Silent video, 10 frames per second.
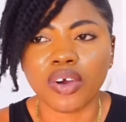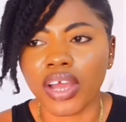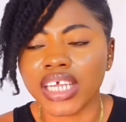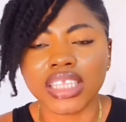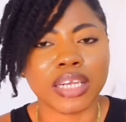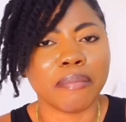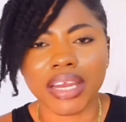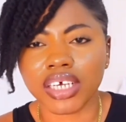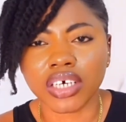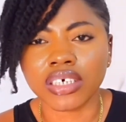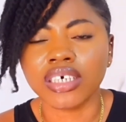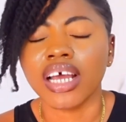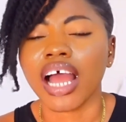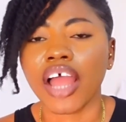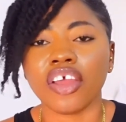or anything medical
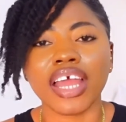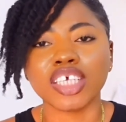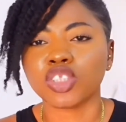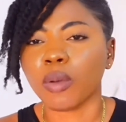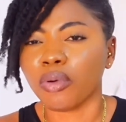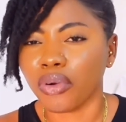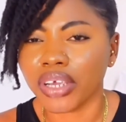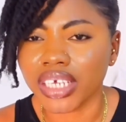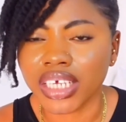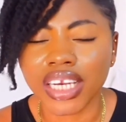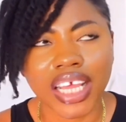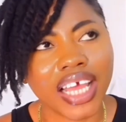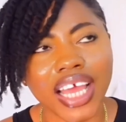and your hair stopped growing,